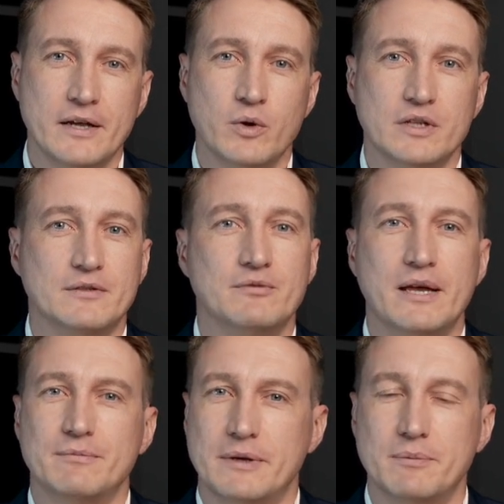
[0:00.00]
or even
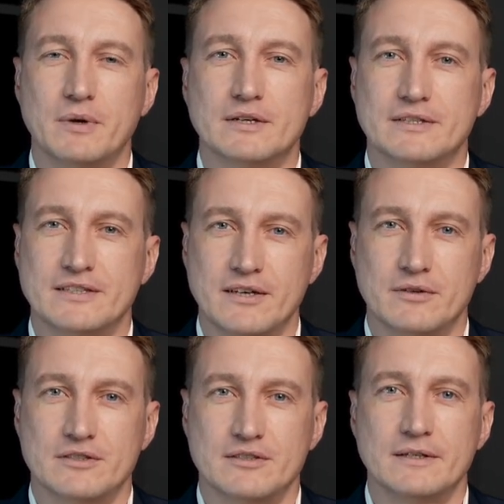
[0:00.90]
5 million plus in
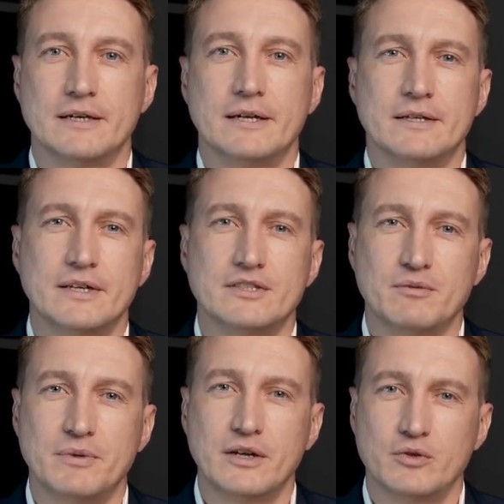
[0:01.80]
savings, this
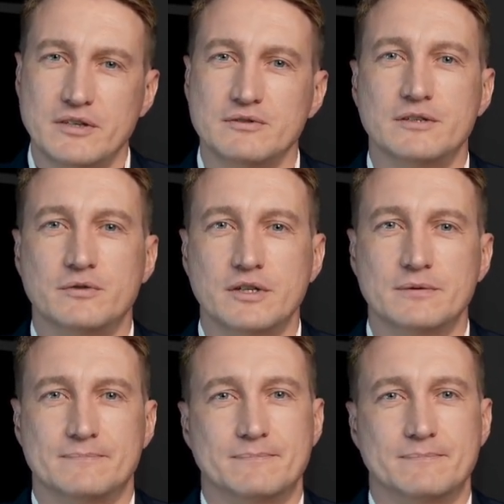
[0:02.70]
could be a great fit for you.